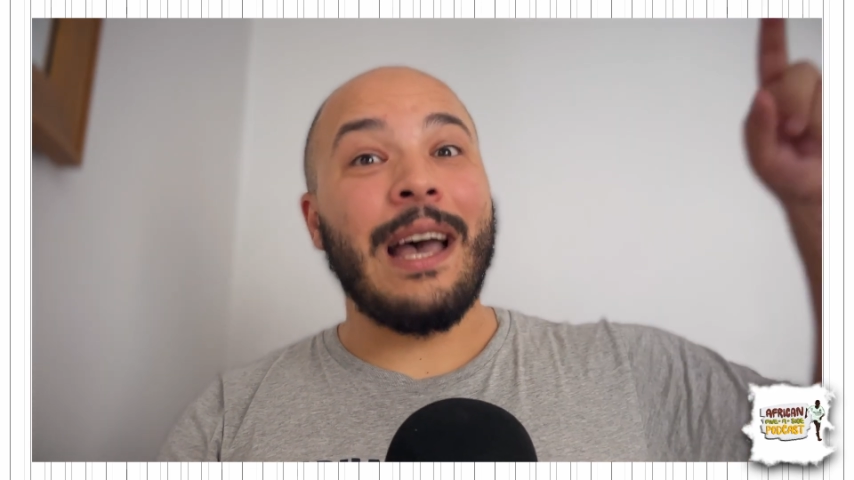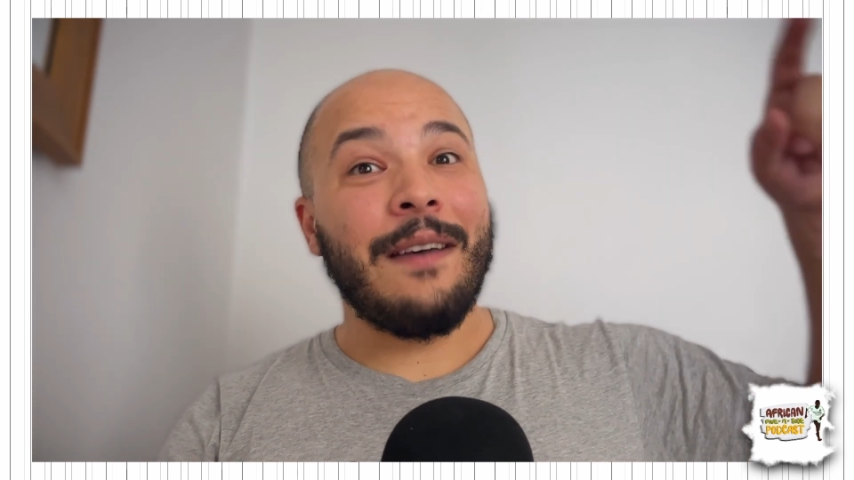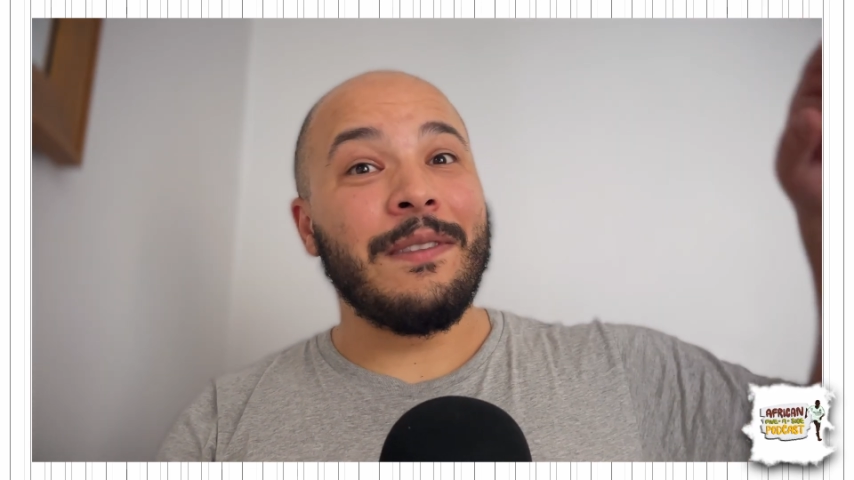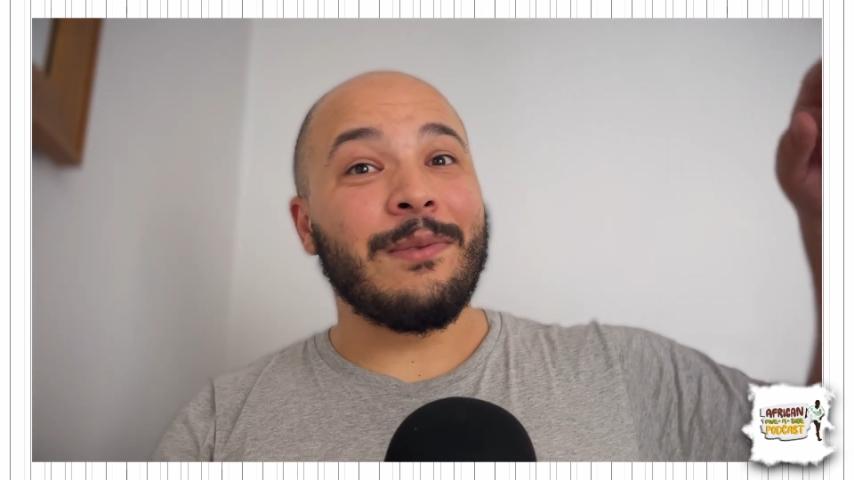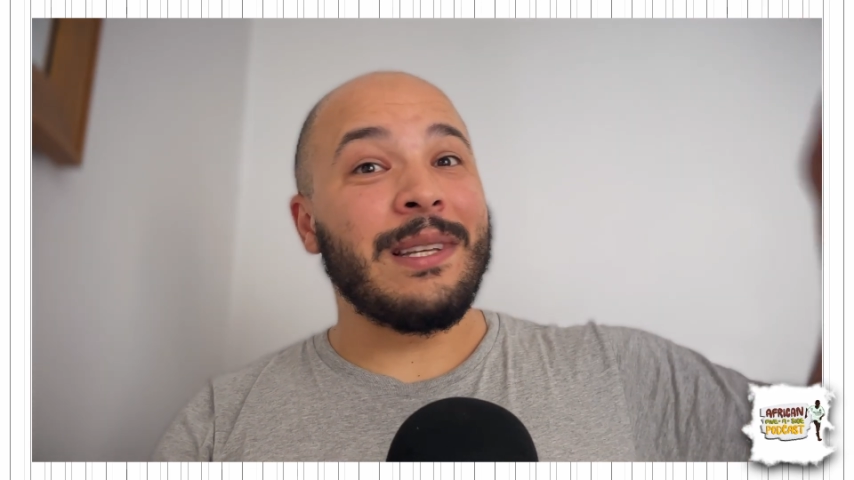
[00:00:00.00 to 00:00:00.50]
I
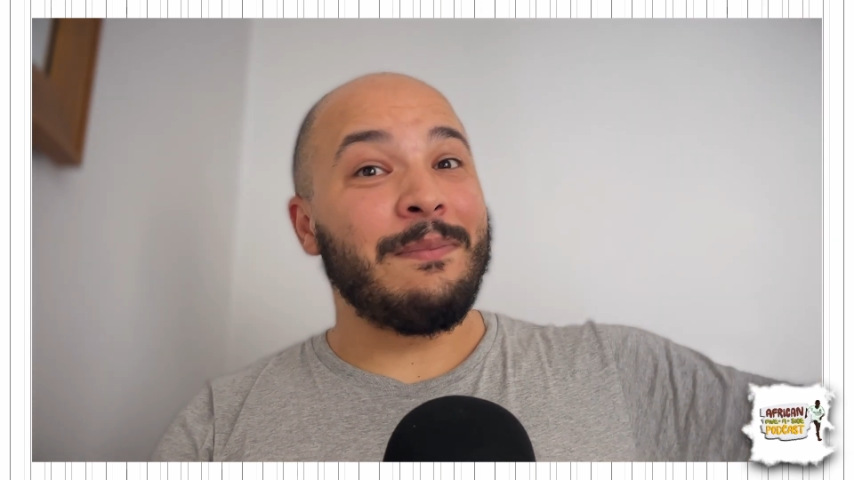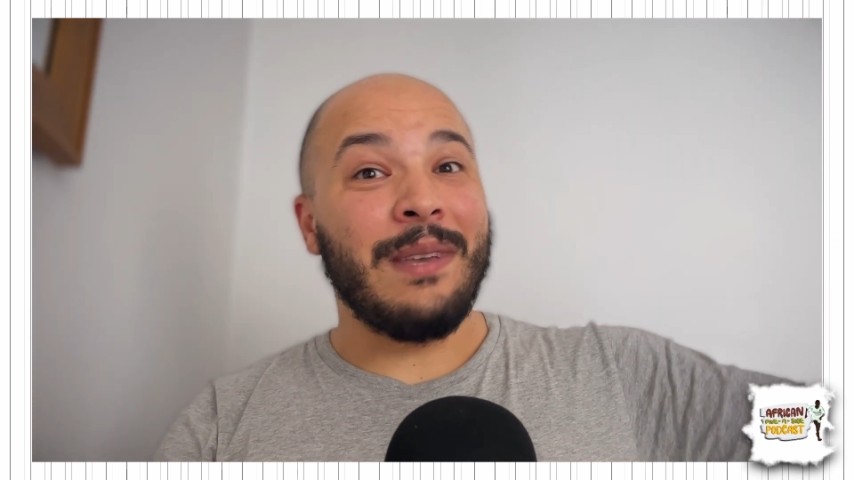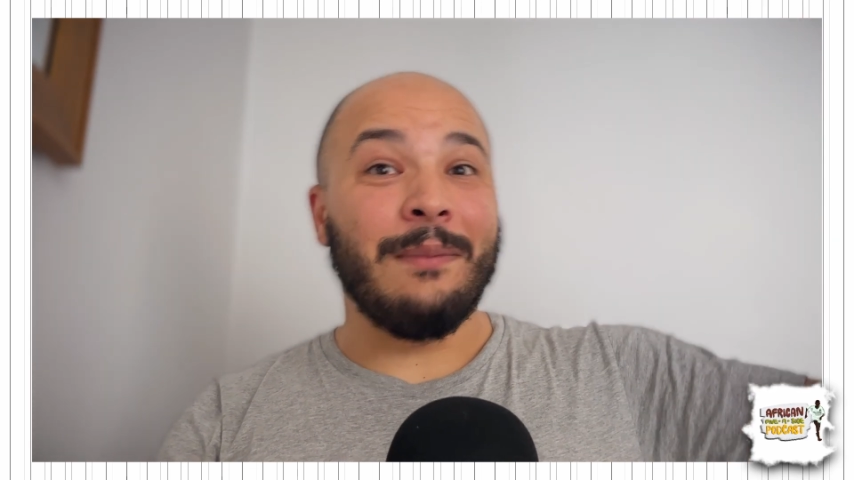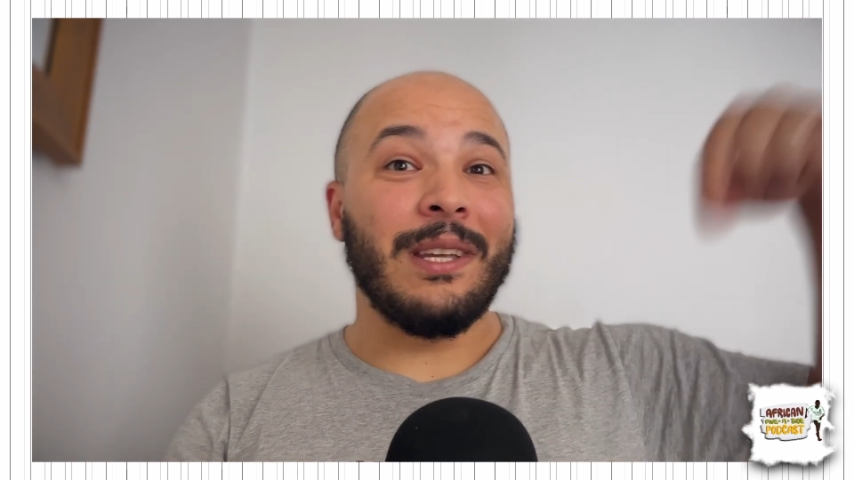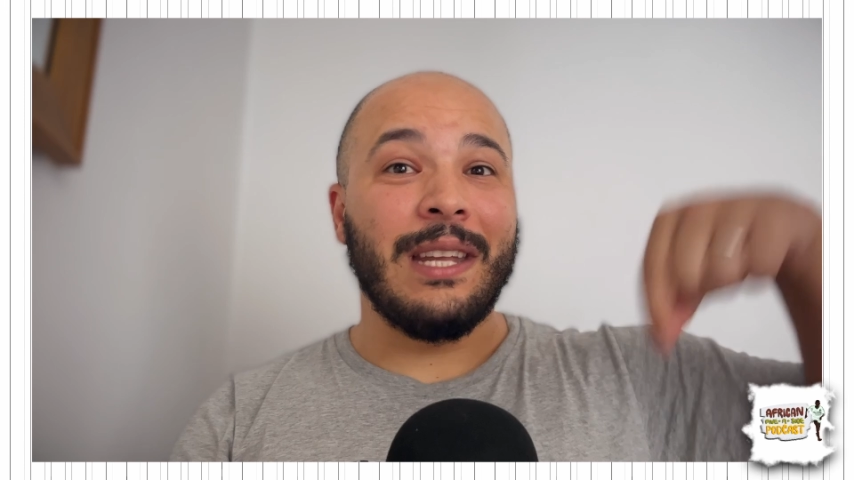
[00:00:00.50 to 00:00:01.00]
have this
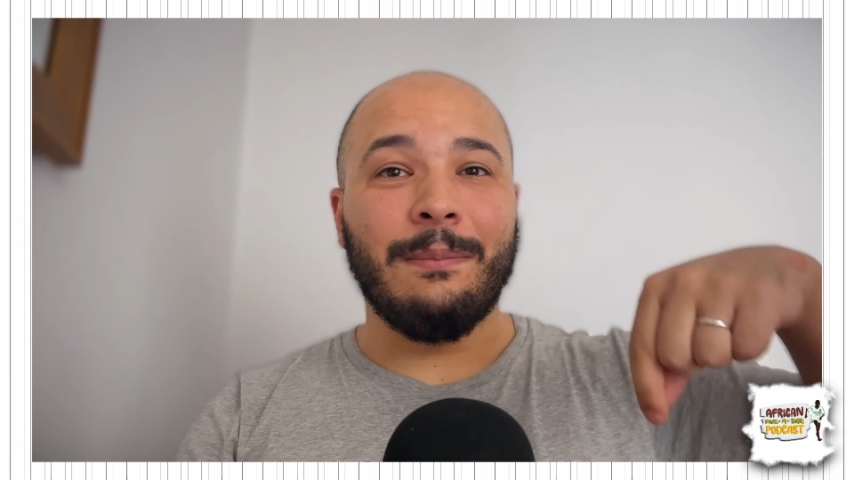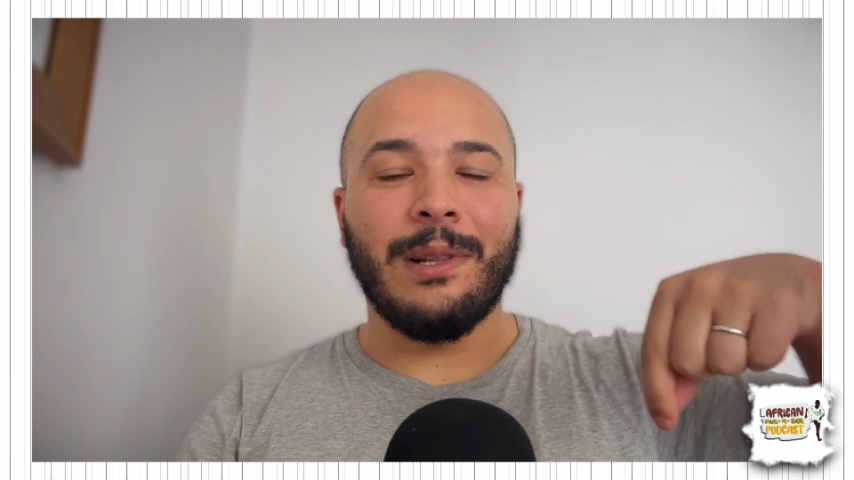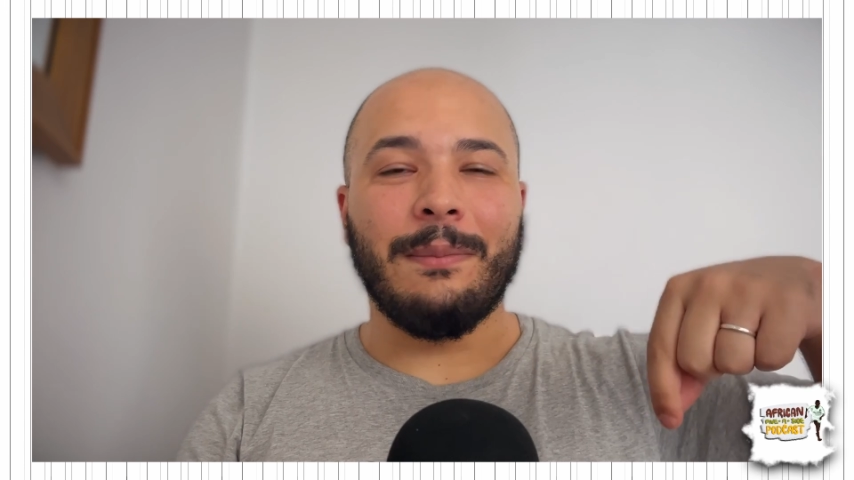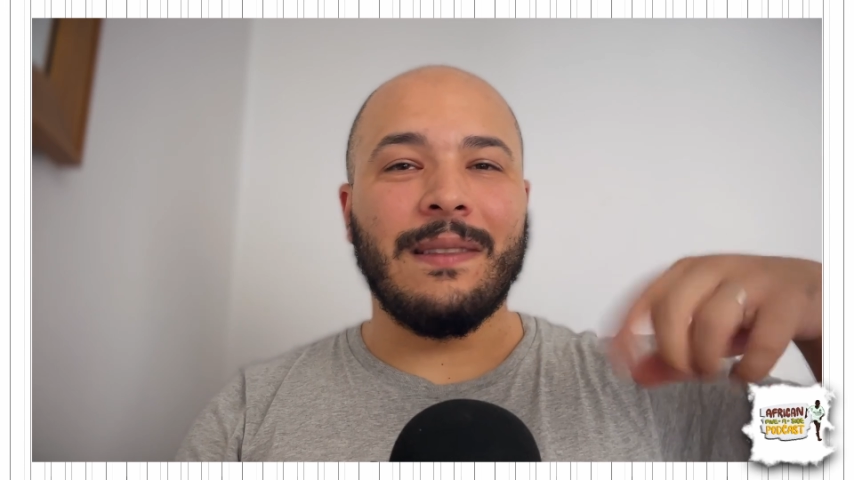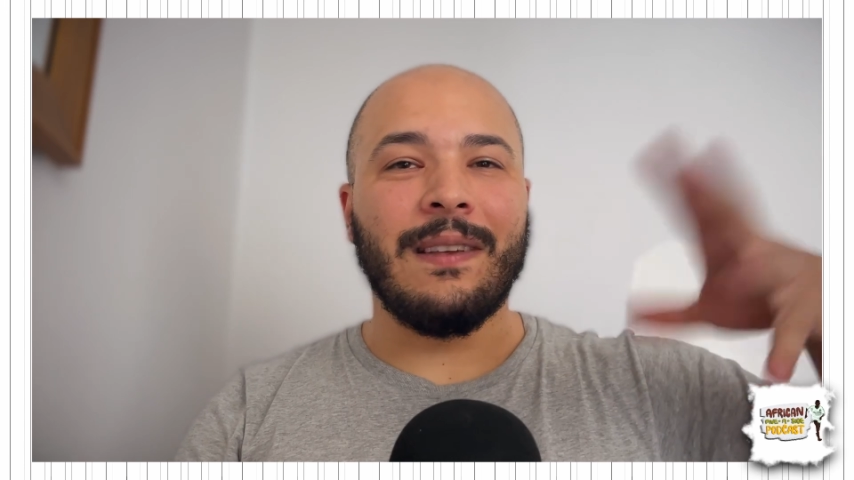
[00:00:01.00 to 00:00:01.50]
recipe, I'm going to
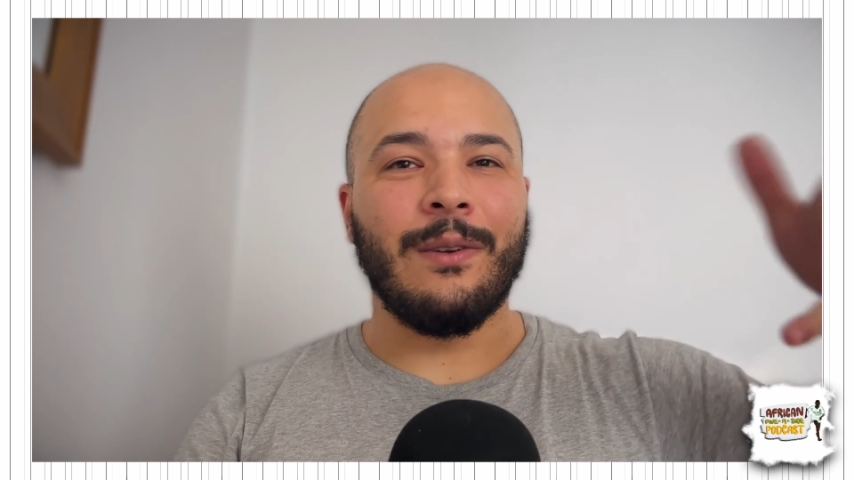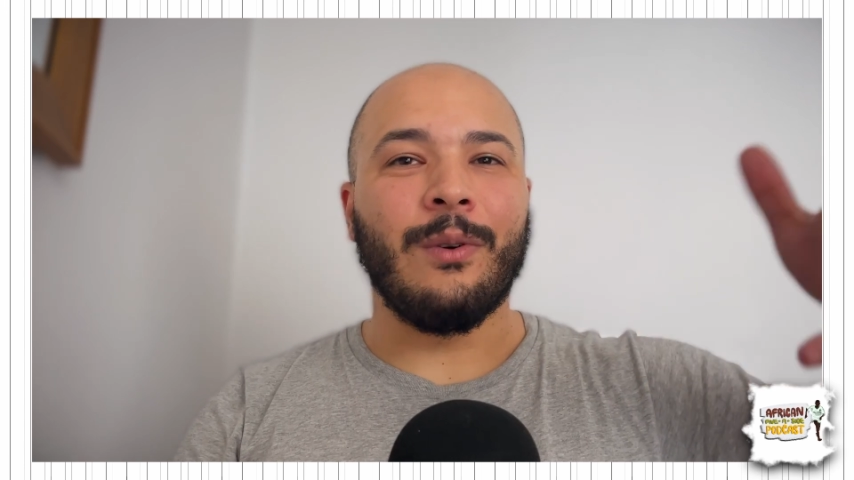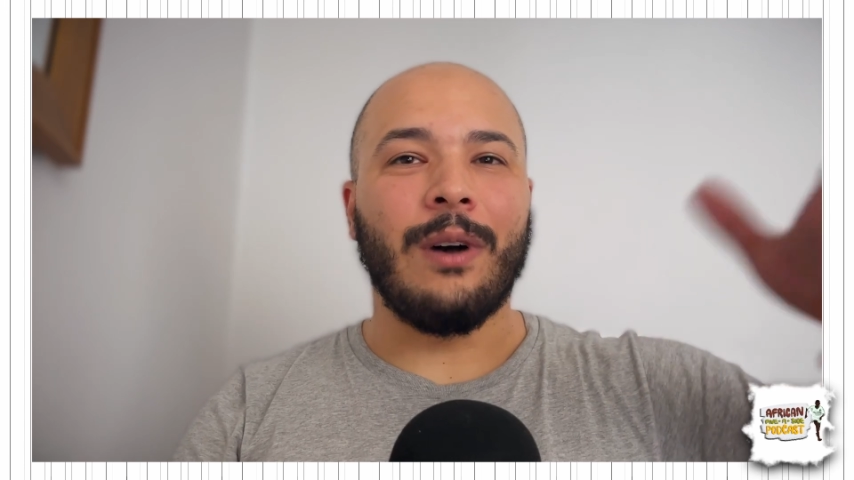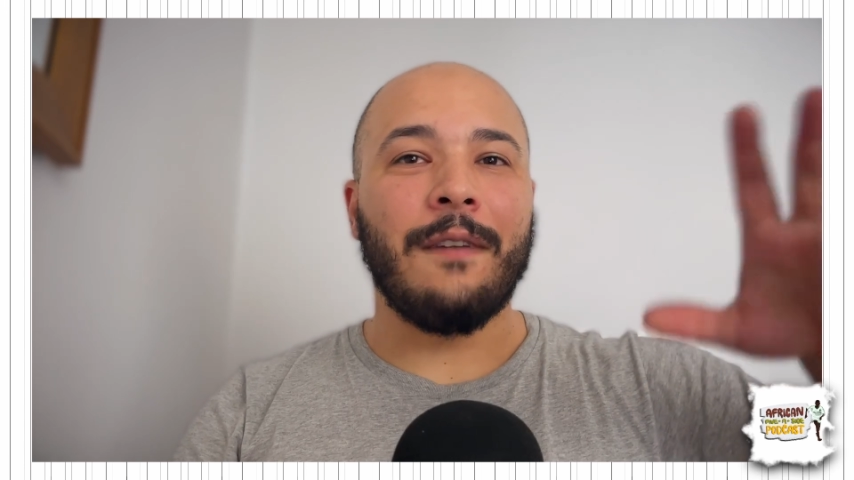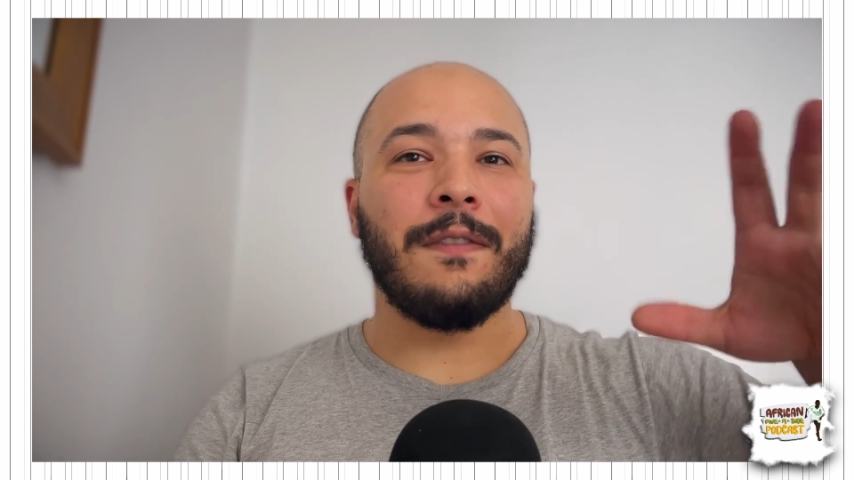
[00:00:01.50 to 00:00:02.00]
implement it.
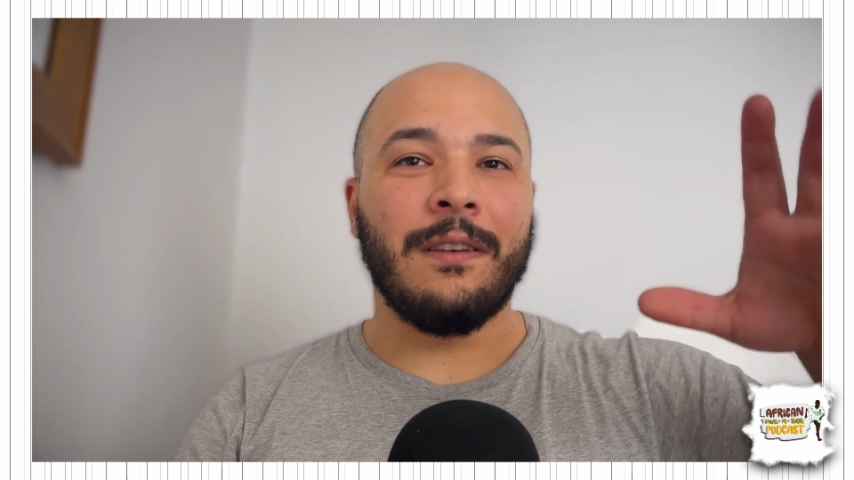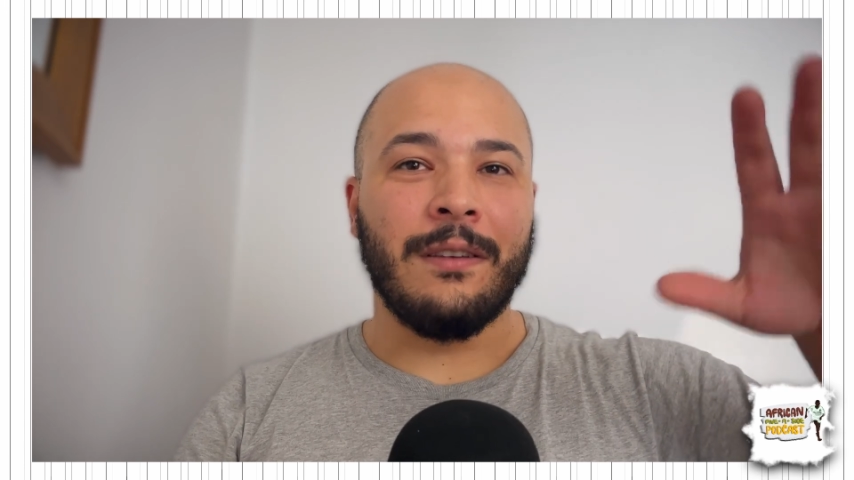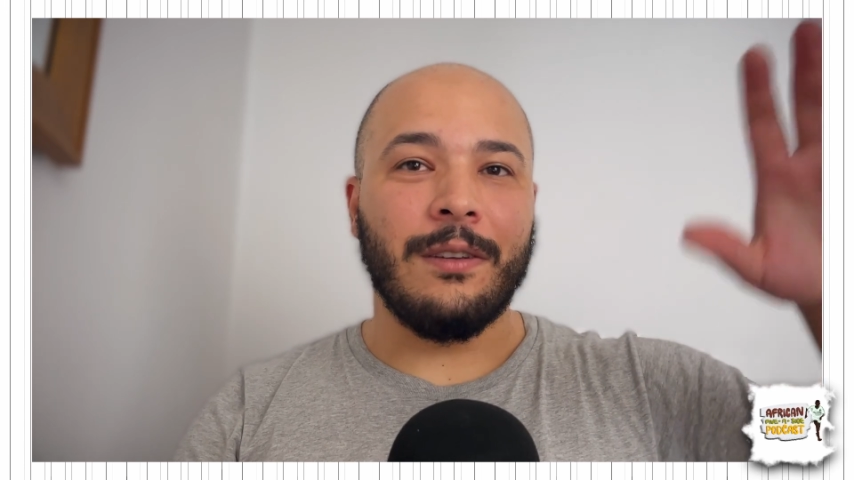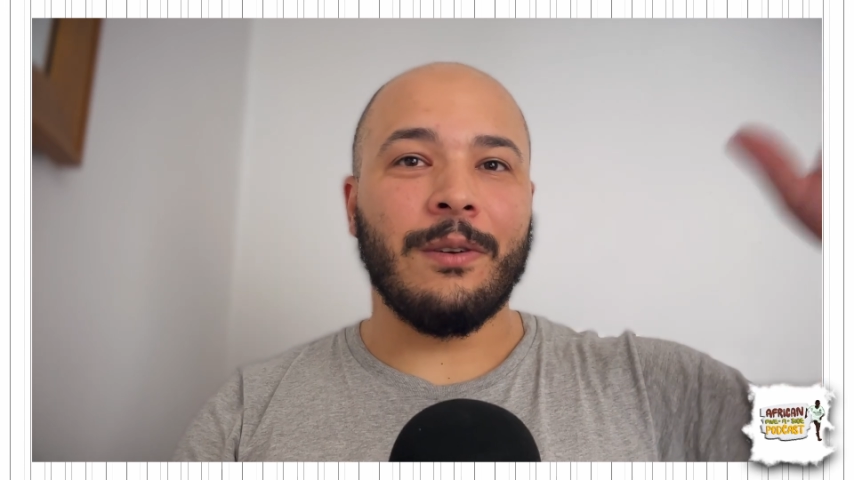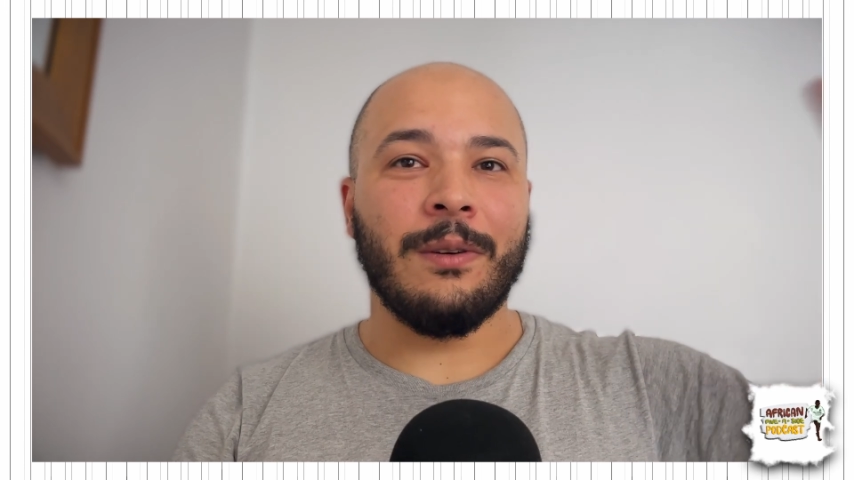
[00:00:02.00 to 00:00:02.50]
No, often,